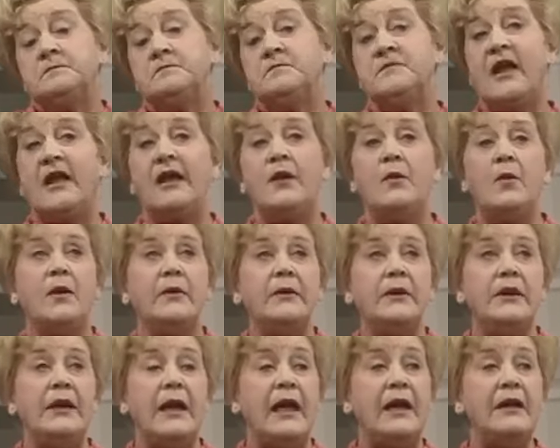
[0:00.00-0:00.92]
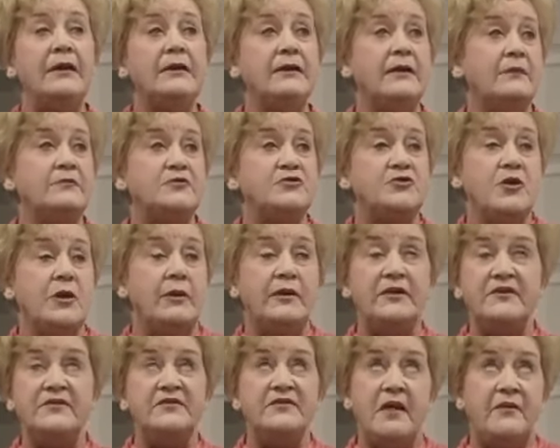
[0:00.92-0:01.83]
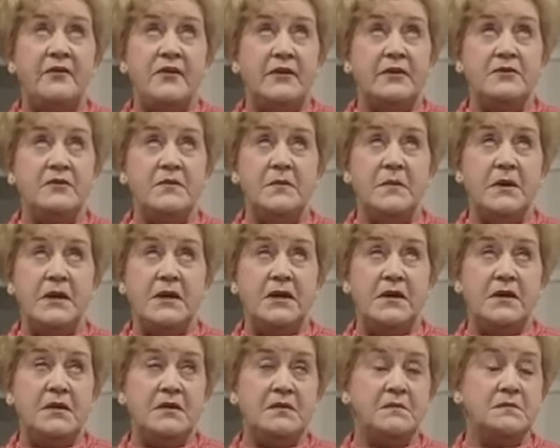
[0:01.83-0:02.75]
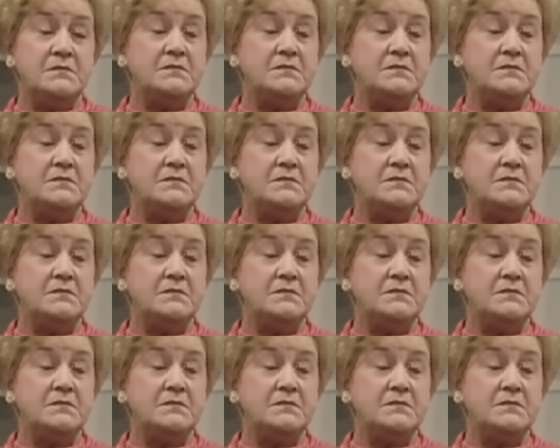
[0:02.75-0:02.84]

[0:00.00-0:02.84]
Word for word: Tell her what you like. I'm sure it's nothing to me.